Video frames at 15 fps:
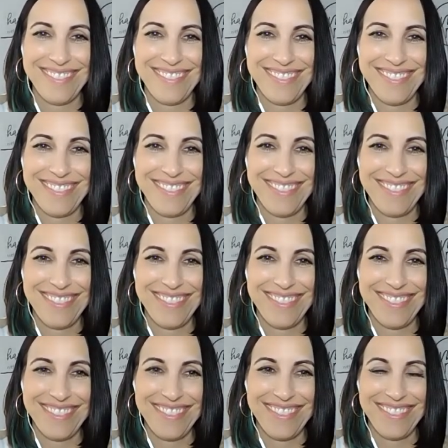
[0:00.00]

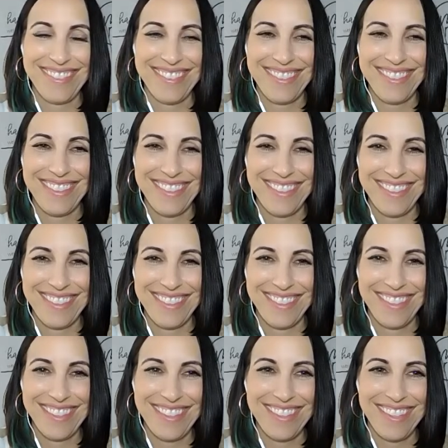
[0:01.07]

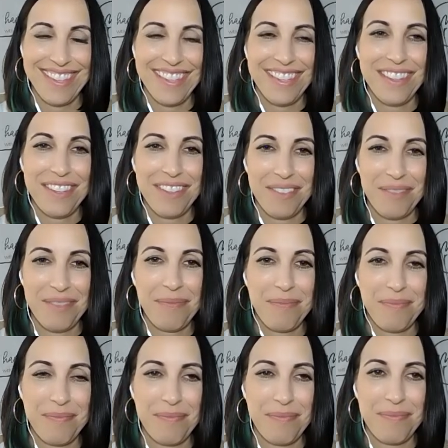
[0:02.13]

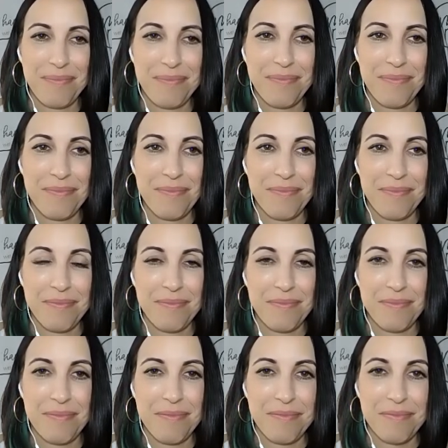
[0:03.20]

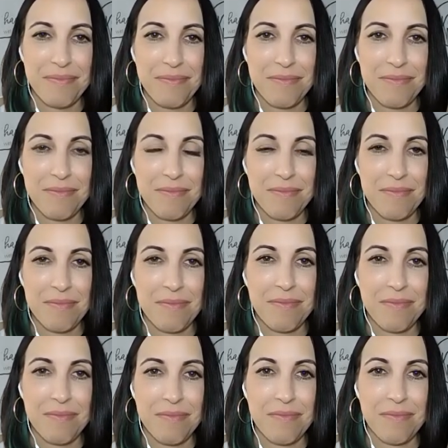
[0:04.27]

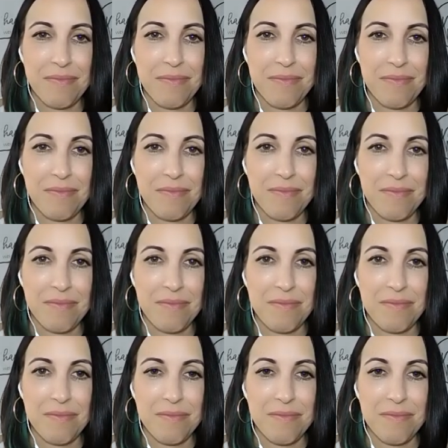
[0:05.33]
[no speech]